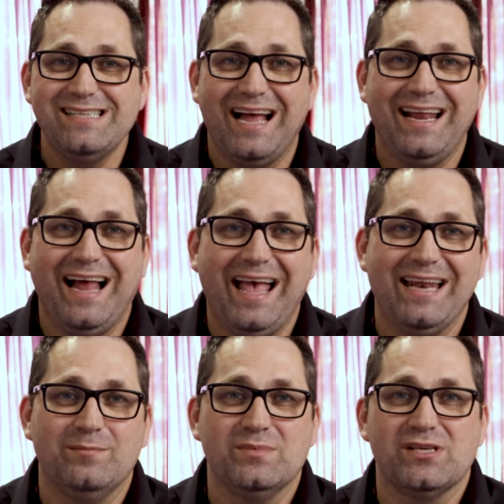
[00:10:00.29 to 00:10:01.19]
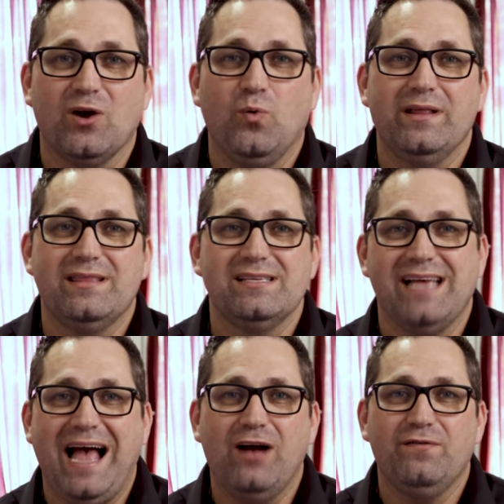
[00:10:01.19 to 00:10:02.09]
nine items are what the
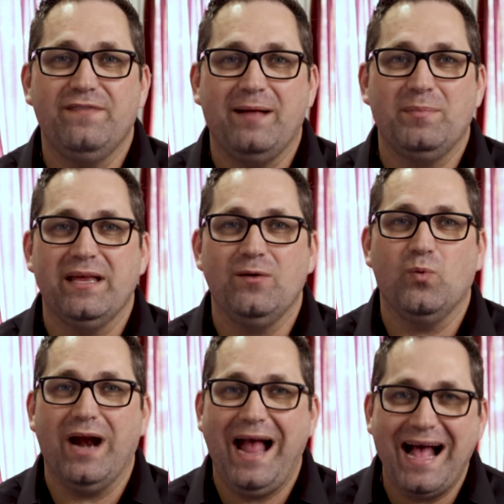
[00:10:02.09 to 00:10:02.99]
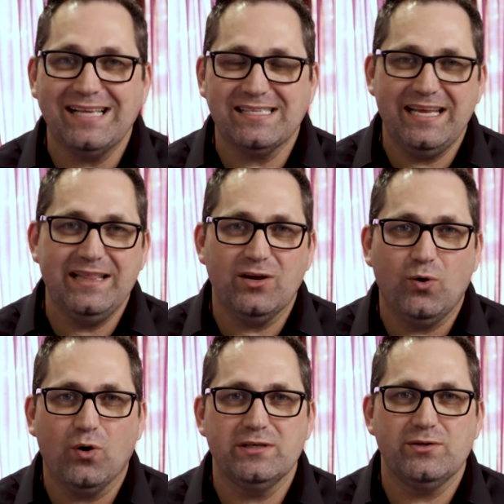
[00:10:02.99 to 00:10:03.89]
Zahau family were asking the
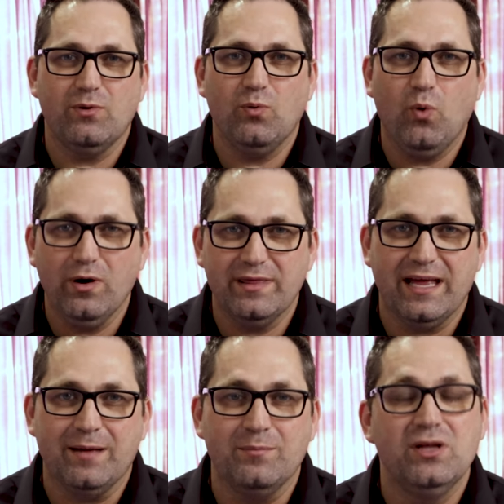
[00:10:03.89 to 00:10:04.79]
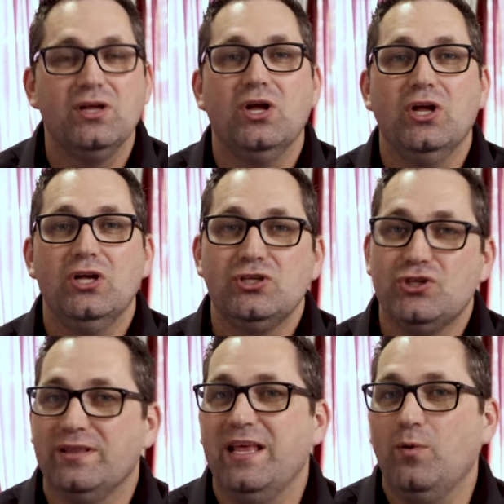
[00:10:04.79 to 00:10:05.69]
court to award them
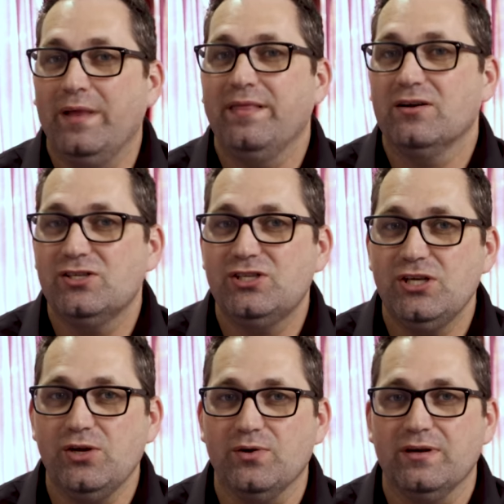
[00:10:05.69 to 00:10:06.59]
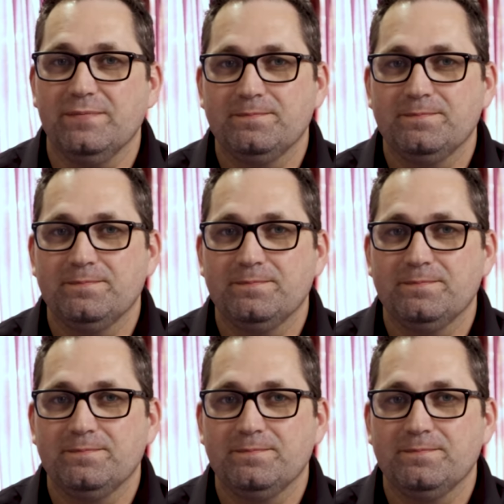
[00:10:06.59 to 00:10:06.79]
should they win their suit.